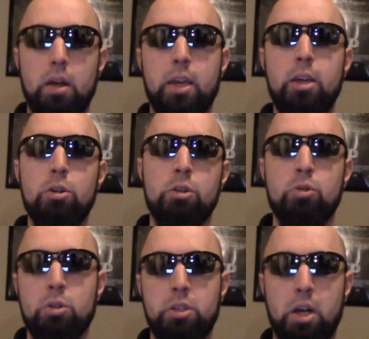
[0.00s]
Akira
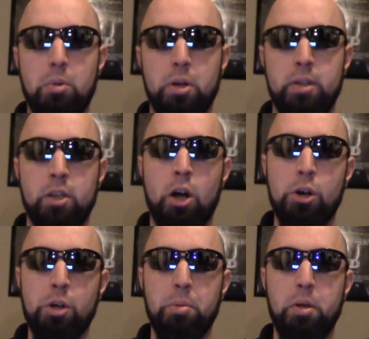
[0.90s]
Kurosawa is
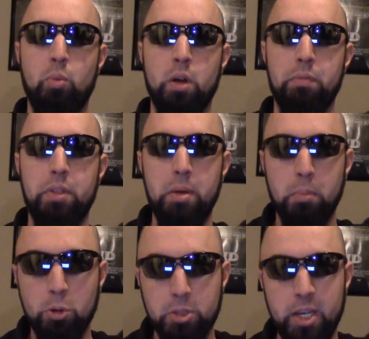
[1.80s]
arguably one of the
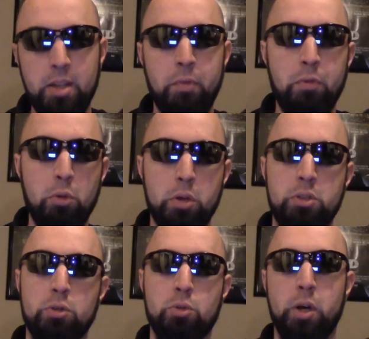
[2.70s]
most
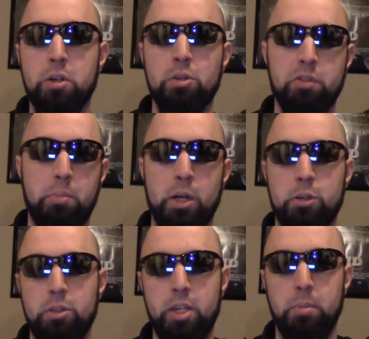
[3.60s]
influential directors of
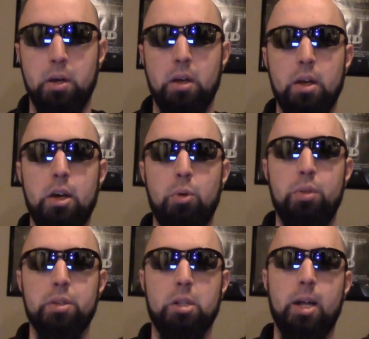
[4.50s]
modern cinema, with his